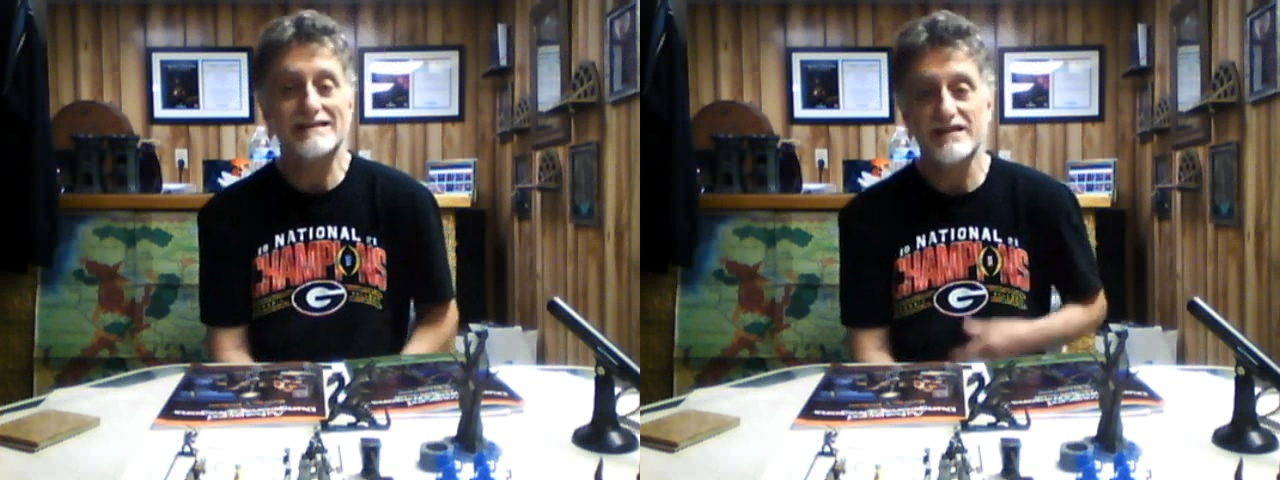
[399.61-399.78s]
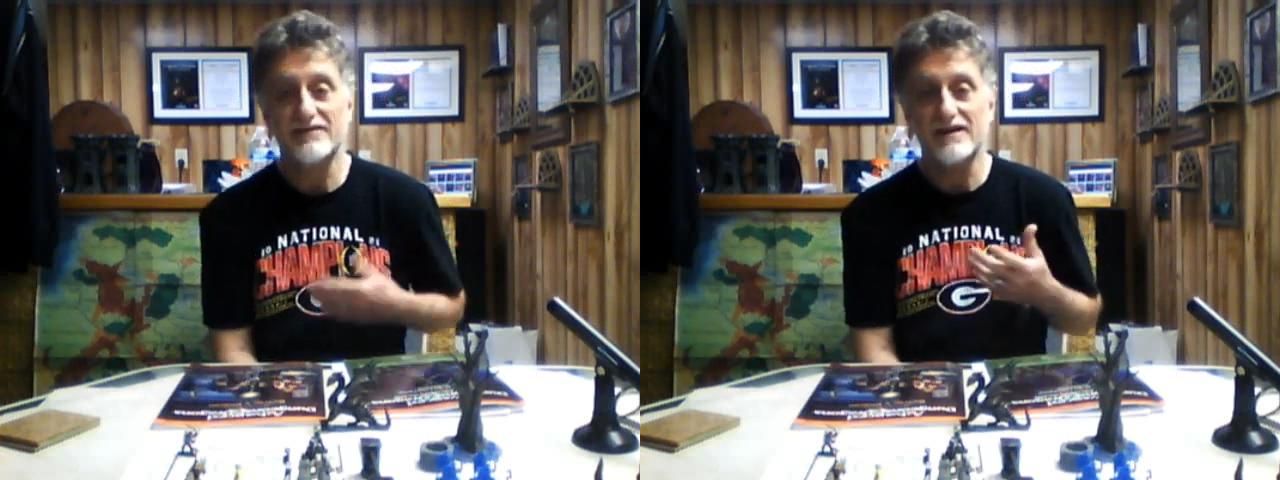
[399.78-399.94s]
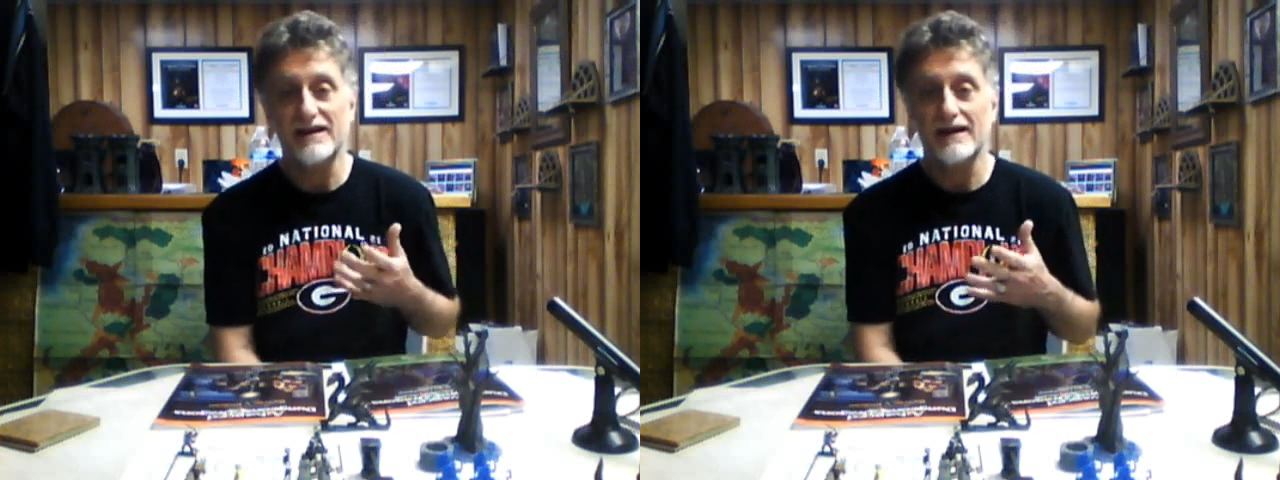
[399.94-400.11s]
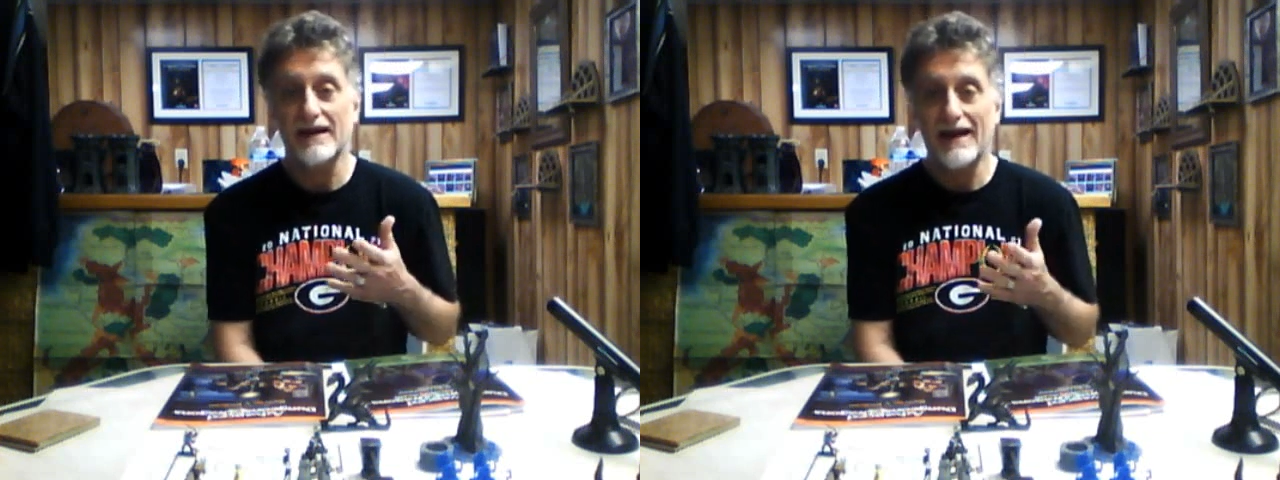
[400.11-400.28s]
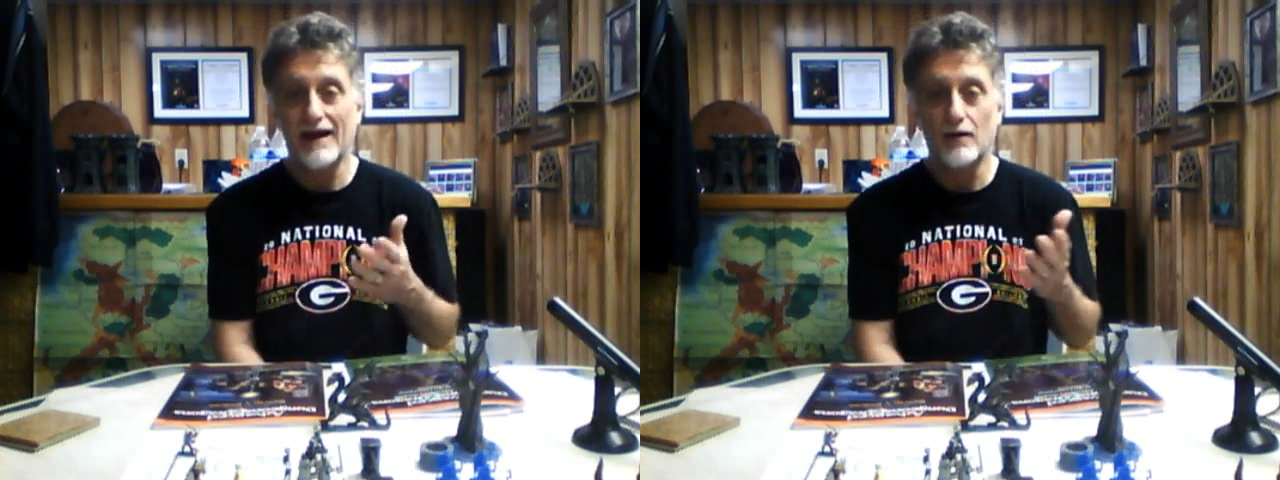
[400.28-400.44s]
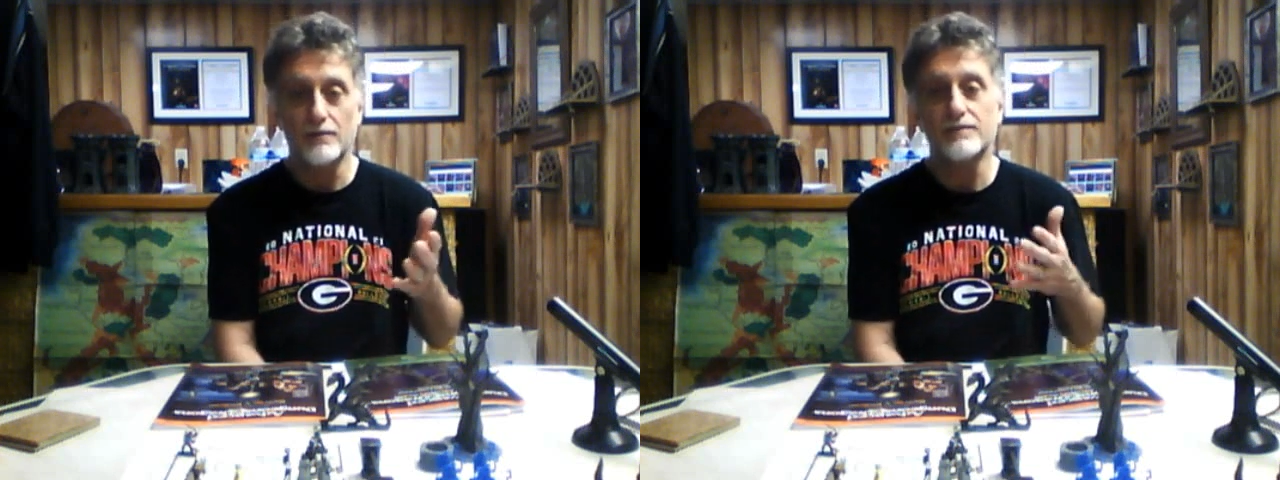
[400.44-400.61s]
divvying
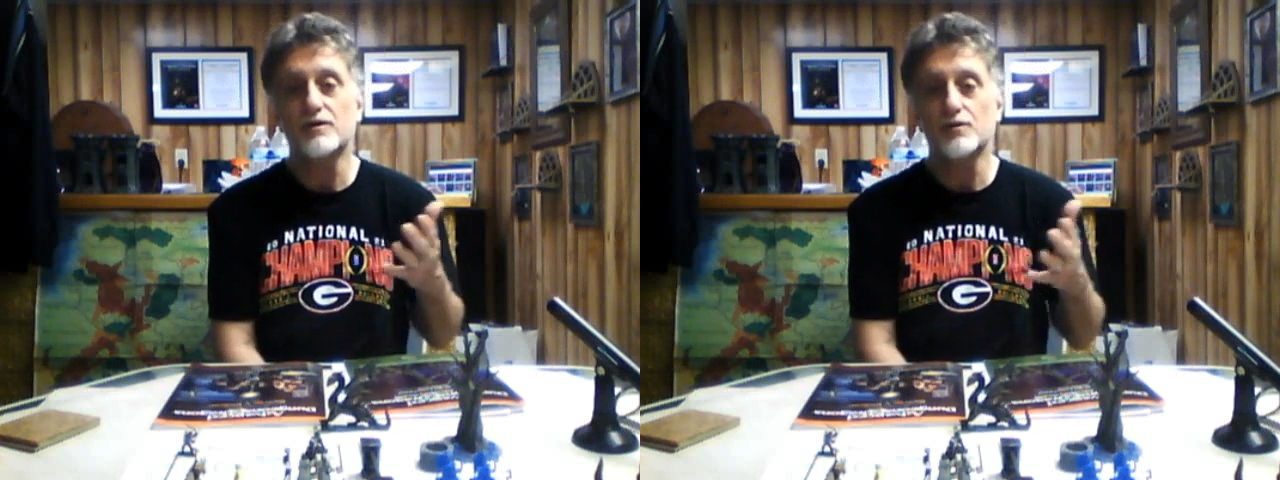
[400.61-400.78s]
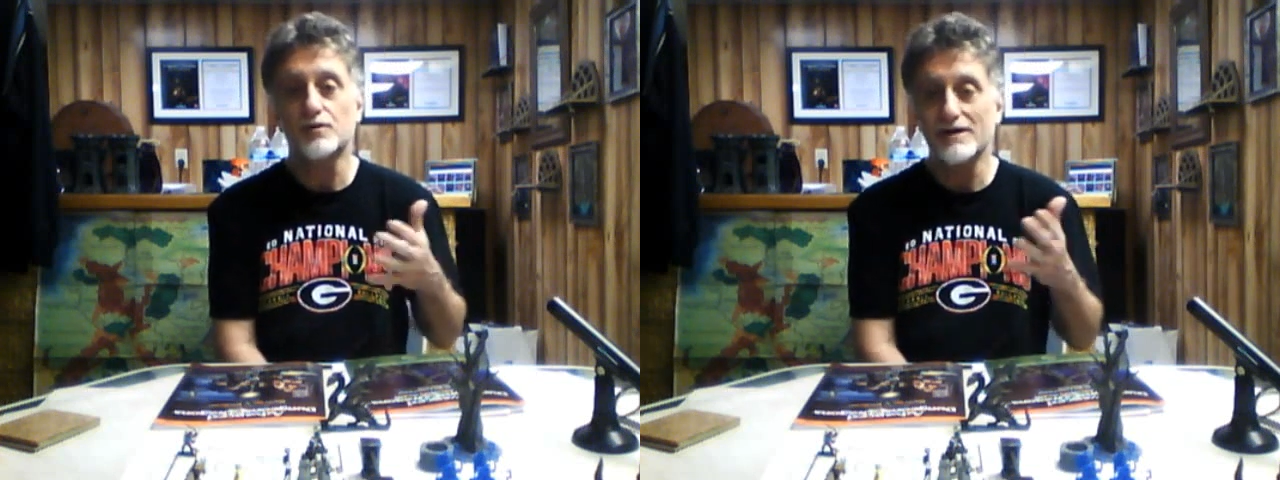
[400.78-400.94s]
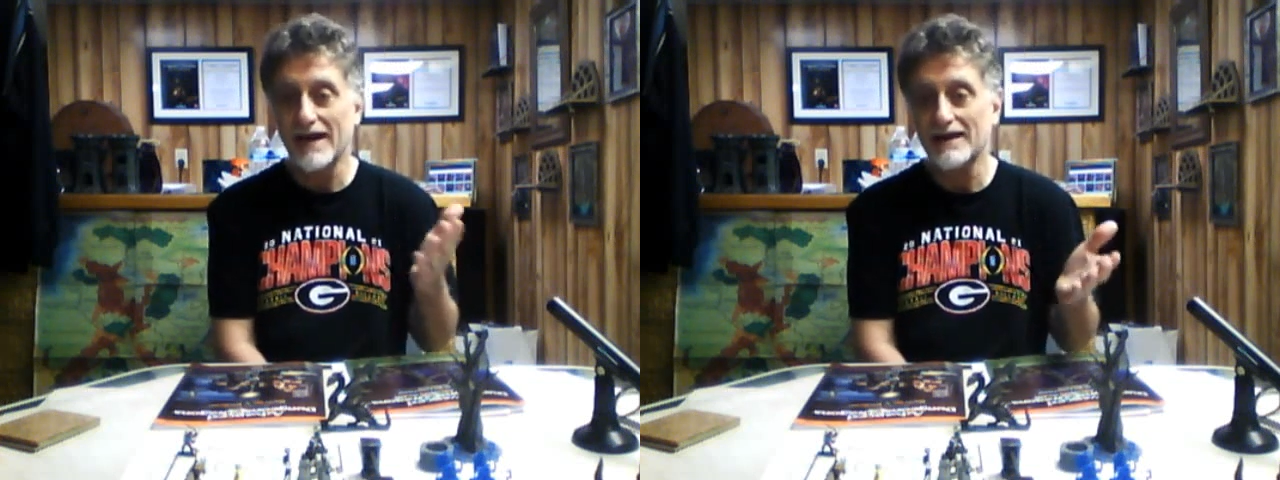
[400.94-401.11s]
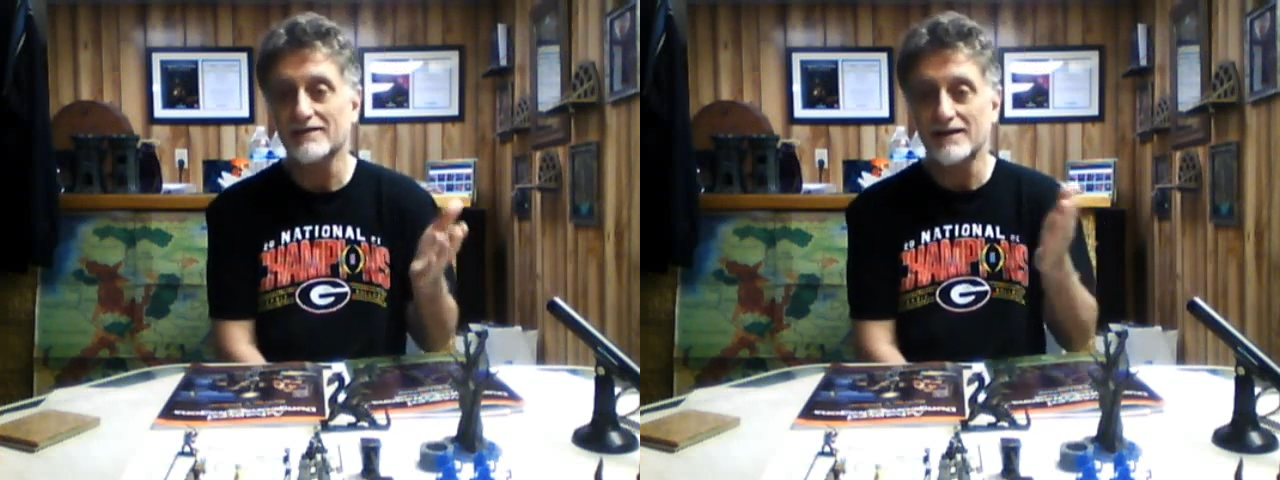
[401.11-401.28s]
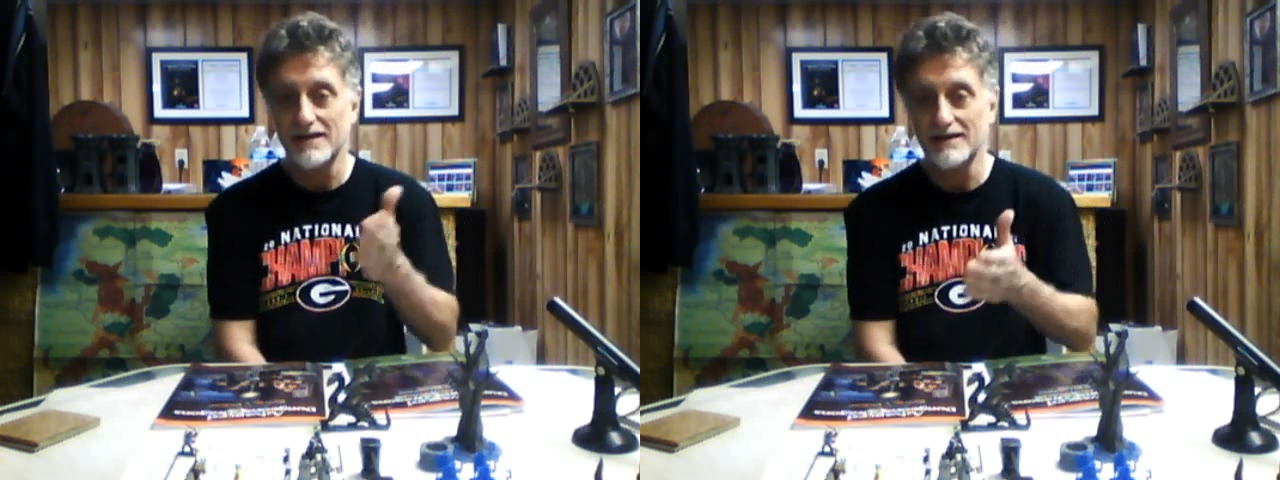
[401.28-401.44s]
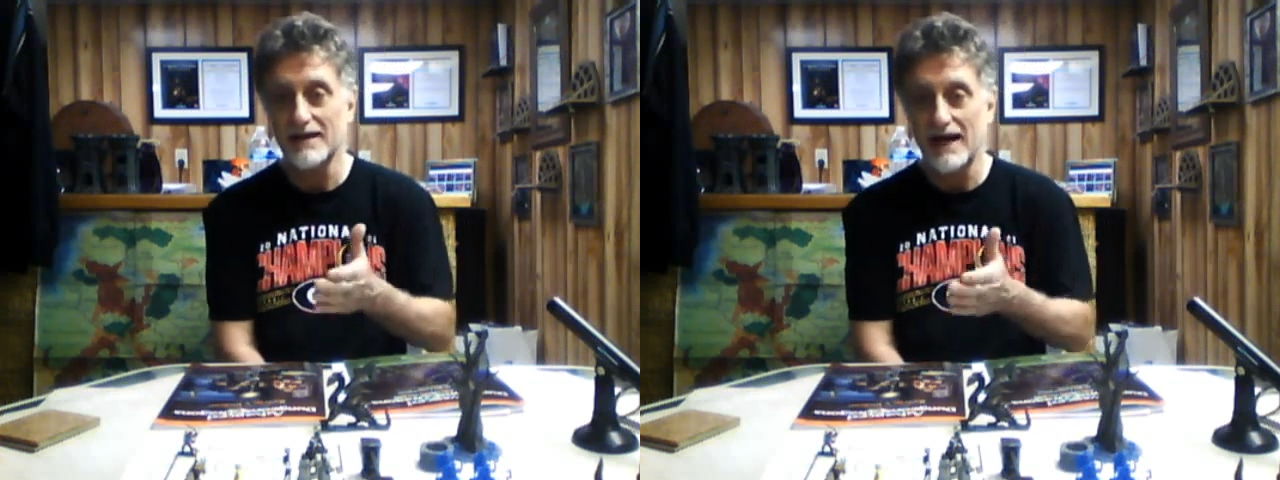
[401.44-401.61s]
or creating
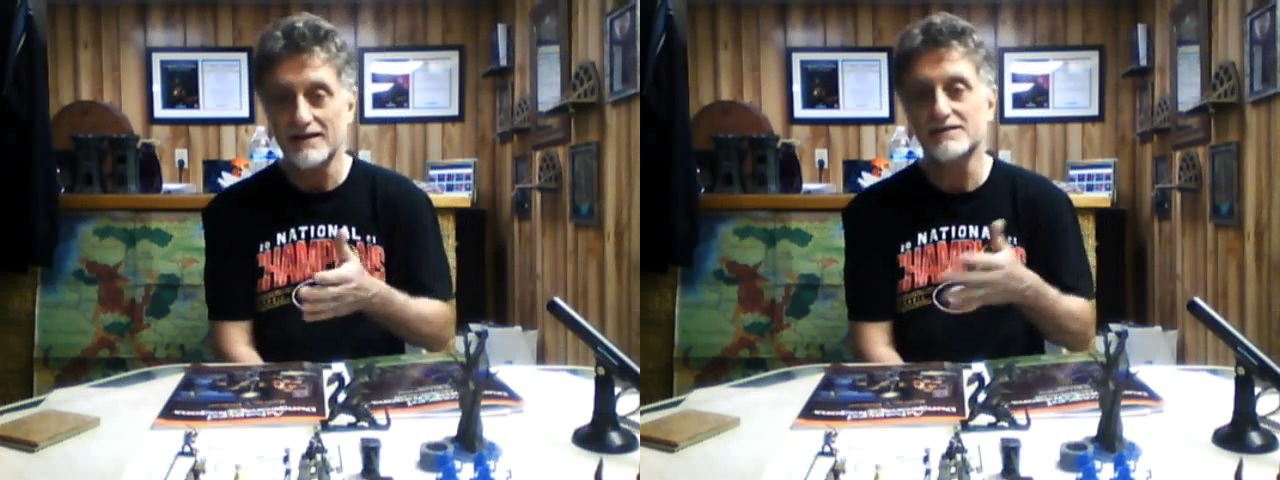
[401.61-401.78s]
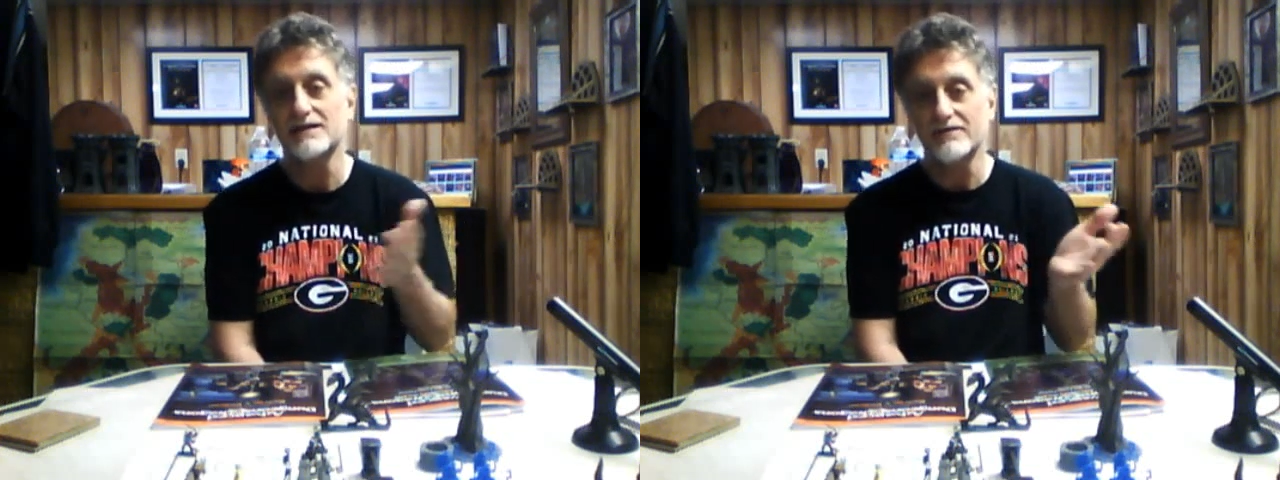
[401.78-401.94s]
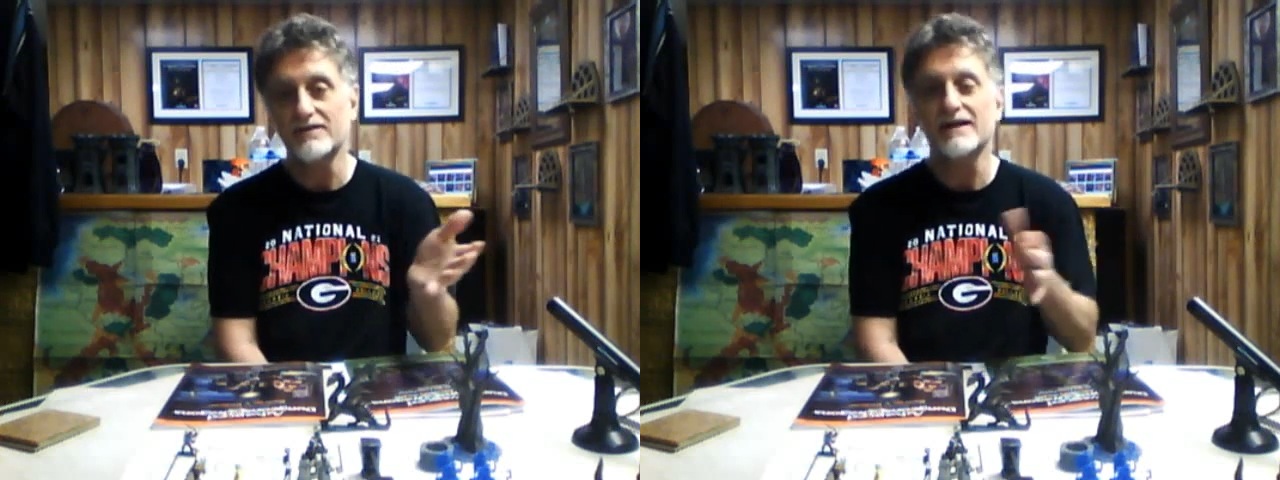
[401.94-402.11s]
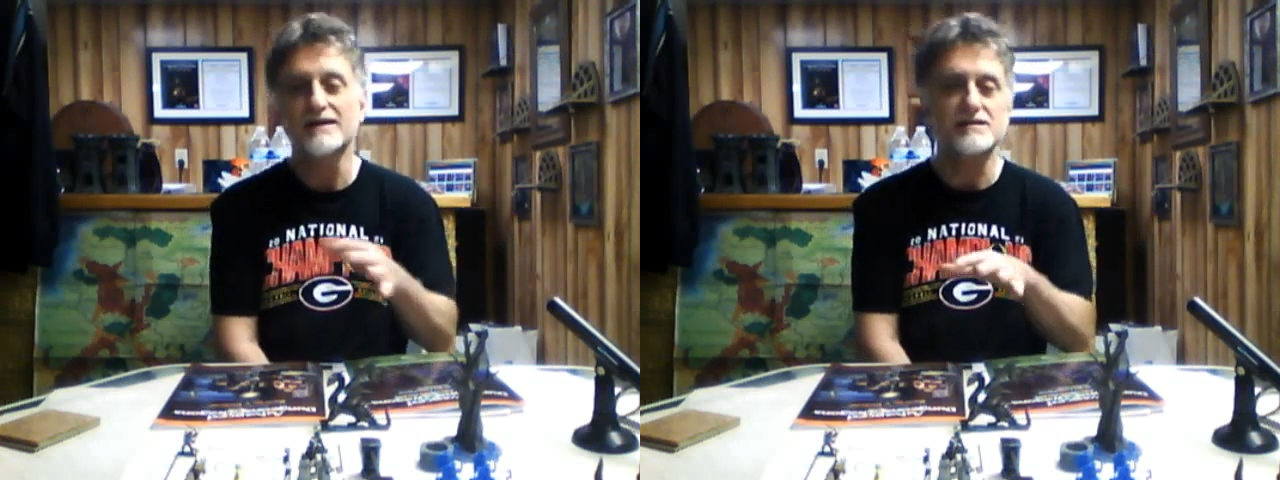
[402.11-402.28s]
the hit dice and everything